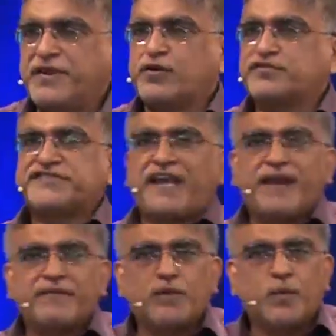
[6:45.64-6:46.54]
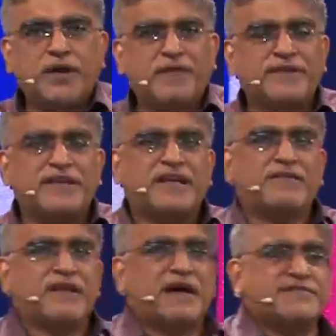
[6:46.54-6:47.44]
got to stand in the word when the
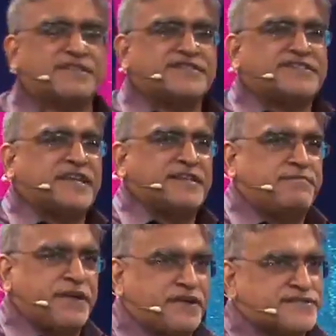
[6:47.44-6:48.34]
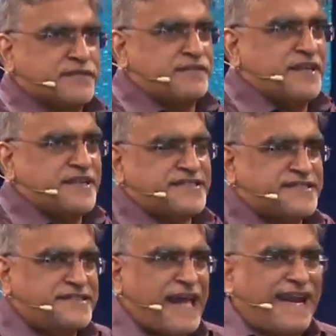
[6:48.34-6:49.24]
devil comes and says, because of
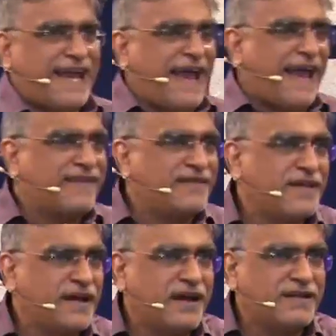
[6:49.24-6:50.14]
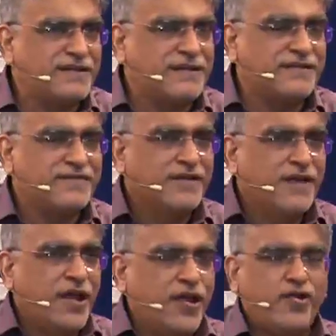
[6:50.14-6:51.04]
this, that, and the other.
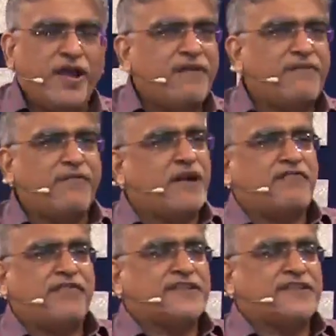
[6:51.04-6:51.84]
You know, every one of